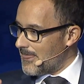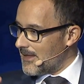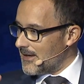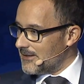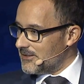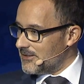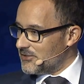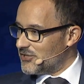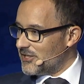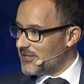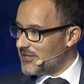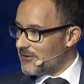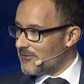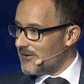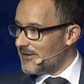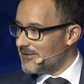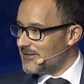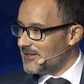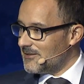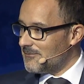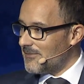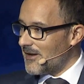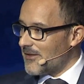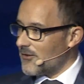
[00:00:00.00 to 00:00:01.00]

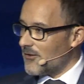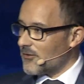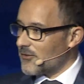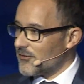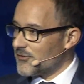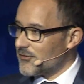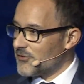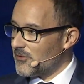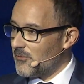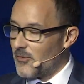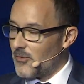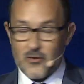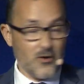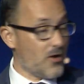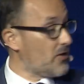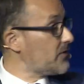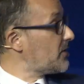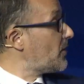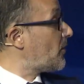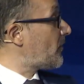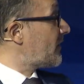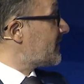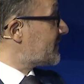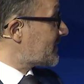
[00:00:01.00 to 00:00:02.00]
generated by the customer on
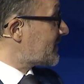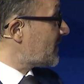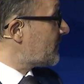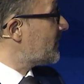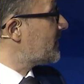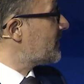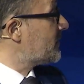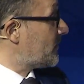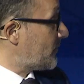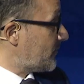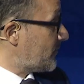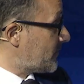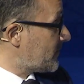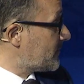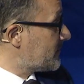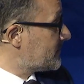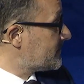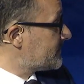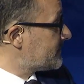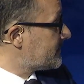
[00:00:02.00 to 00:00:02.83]
our excavators.